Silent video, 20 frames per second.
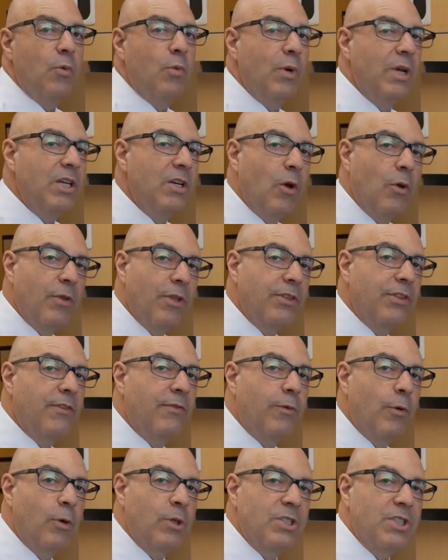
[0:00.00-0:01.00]
we know that
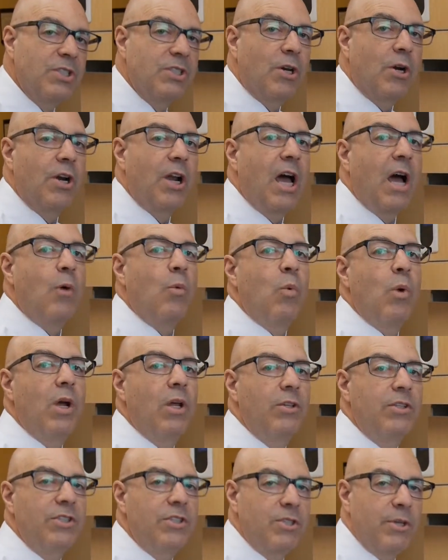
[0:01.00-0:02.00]
the forces are not
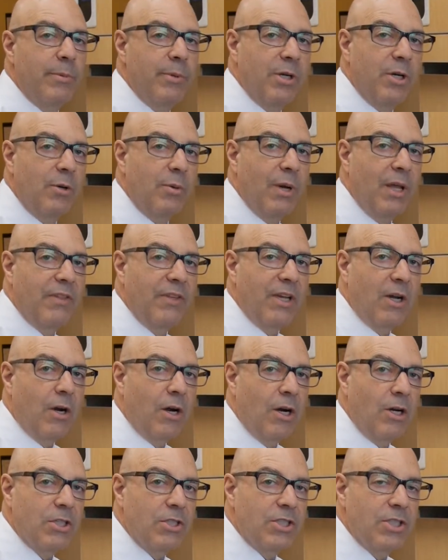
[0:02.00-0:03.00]
well distributed around the
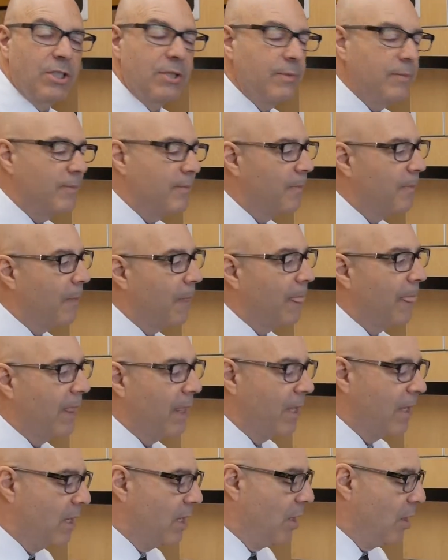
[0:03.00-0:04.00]
arch.
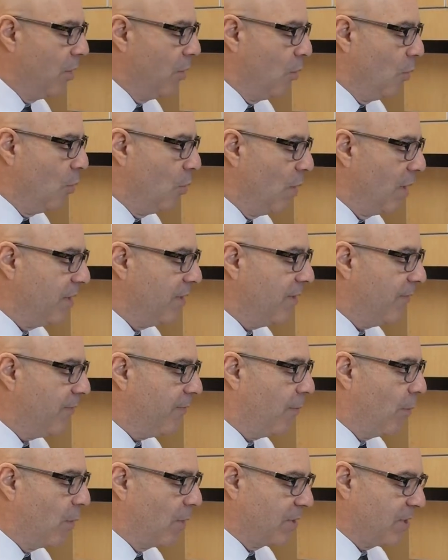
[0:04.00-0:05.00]
When the
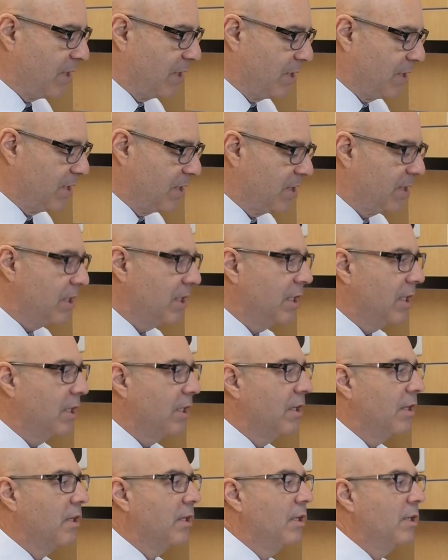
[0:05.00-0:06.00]
forces
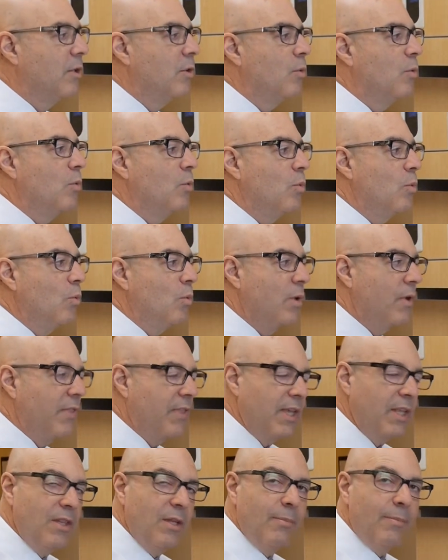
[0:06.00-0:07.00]

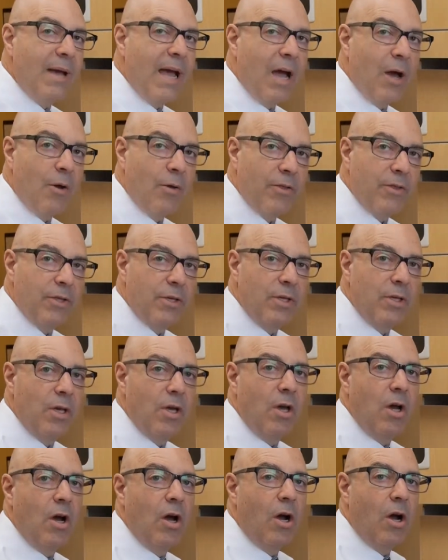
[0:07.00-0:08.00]
within the mouth
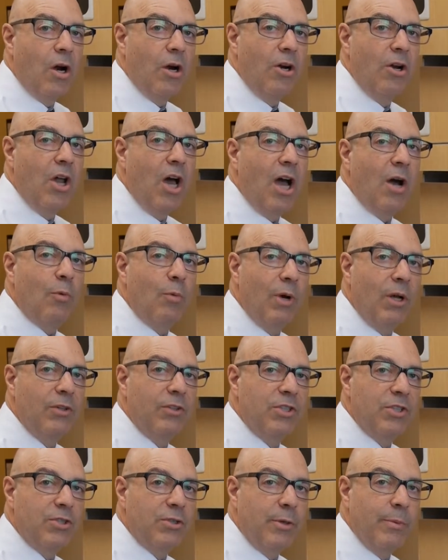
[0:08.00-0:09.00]
are not
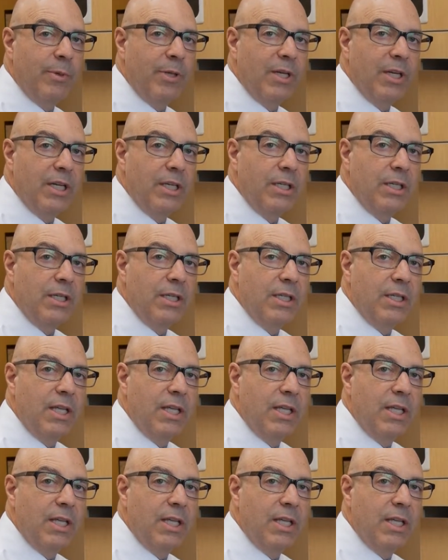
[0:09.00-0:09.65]
well distributed,